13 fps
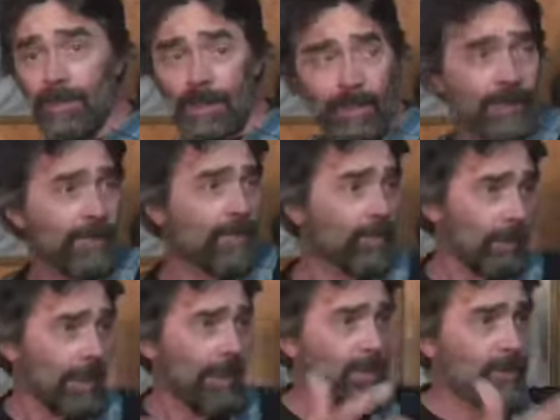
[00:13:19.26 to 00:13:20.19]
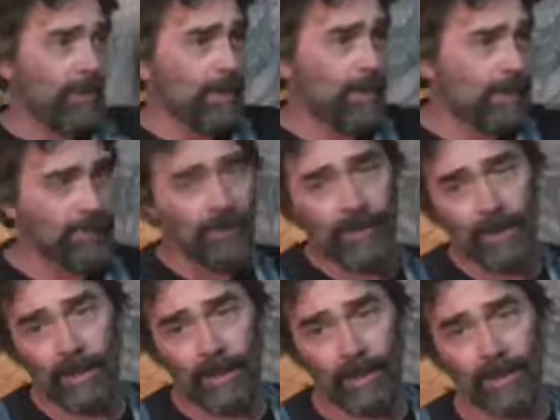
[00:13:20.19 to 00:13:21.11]
And this is what he's doing
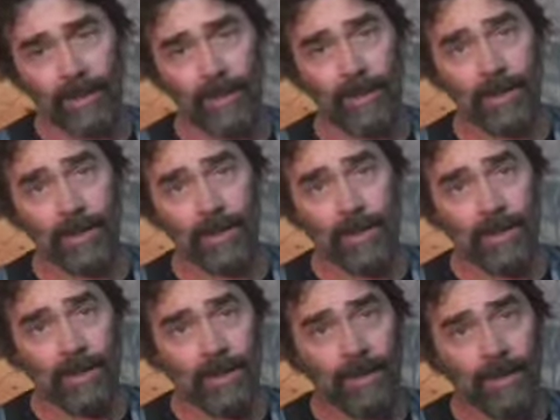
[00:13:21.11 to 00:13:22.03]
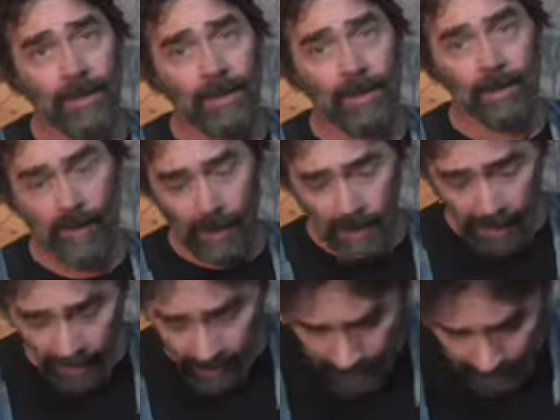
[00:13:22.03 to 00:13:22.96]
for us,
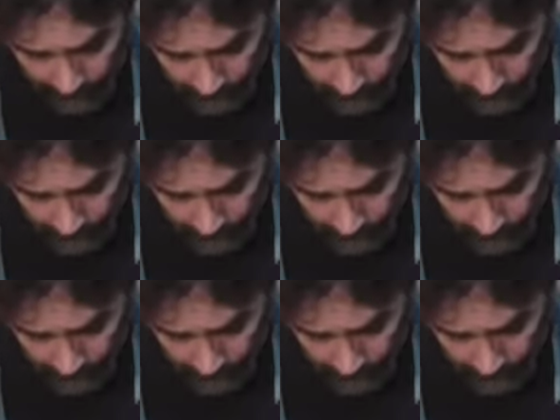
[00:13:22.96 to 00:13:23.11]
right?